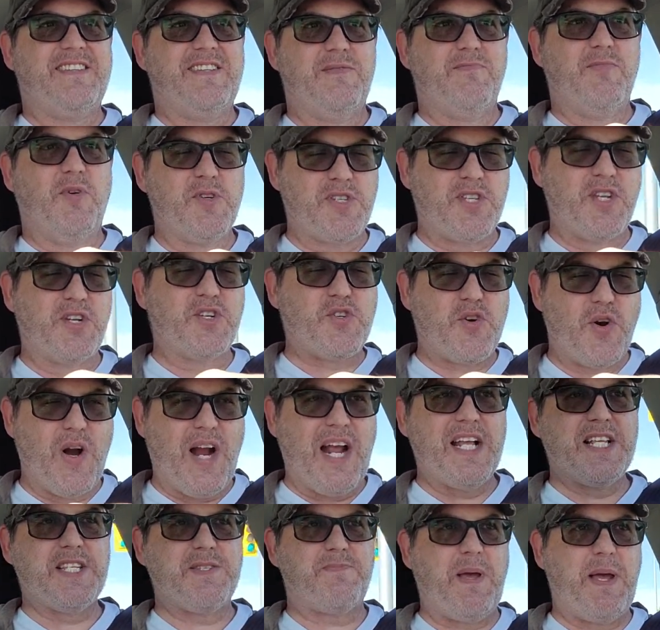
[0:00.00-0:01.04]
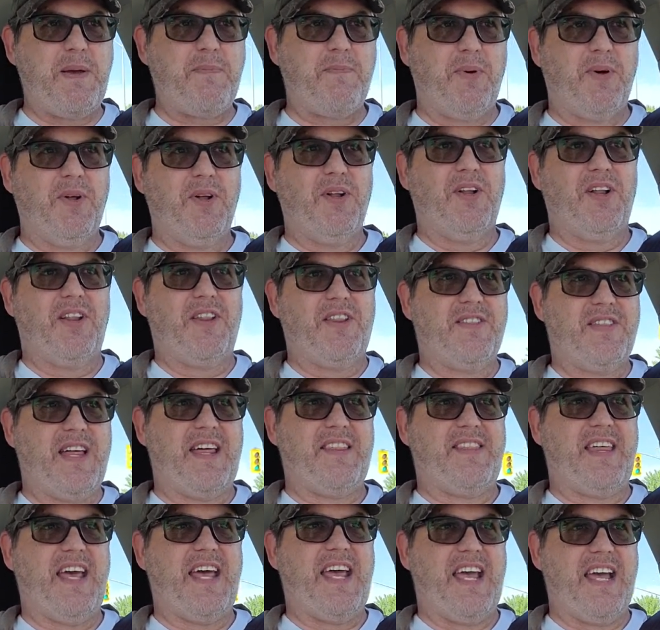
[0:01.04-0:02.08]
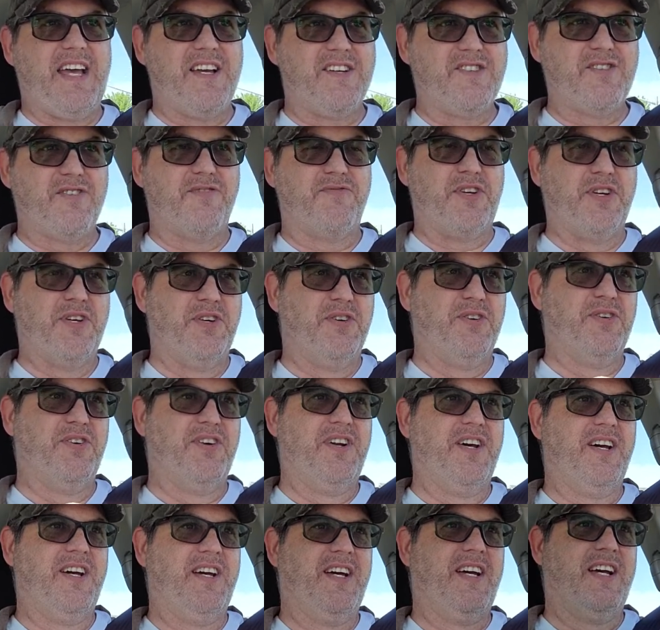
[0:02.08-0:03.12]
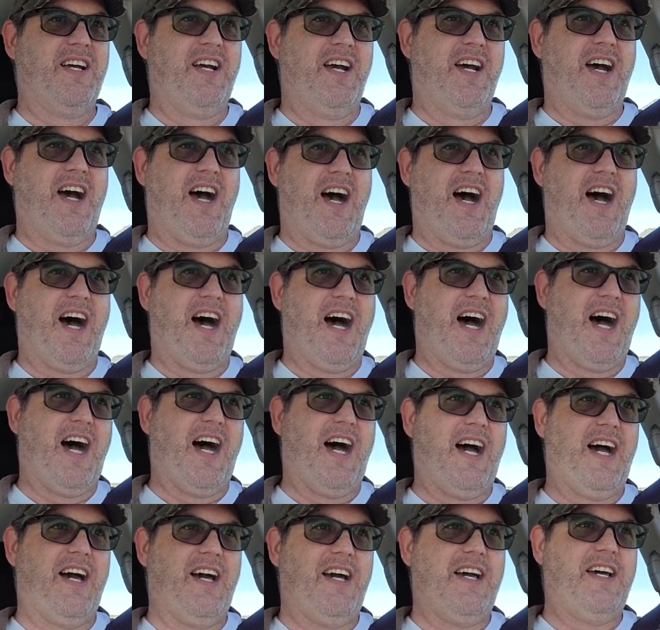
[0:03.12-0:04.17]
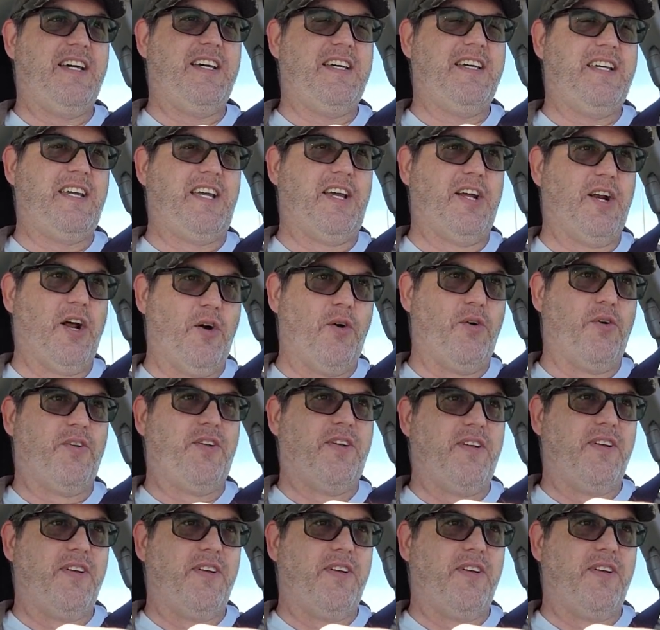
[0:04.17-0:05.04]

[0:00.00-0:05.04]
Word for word: most of the trans people that they interviewed, uh, you know,